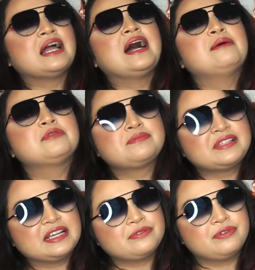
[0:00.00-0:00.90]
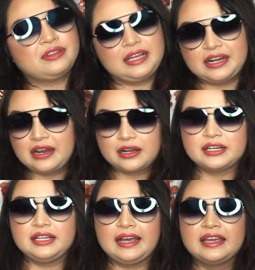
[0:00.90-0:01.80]
I'm obsessed with, like not
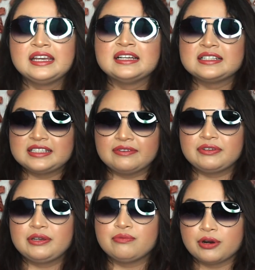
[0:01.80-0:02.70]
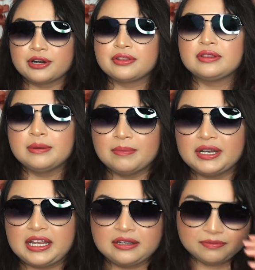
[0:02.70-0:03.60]
gonna lie. Definitely worth the
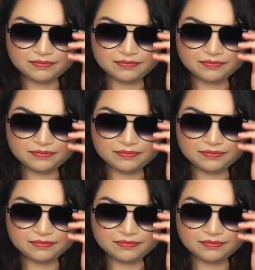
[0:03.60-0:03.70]
money.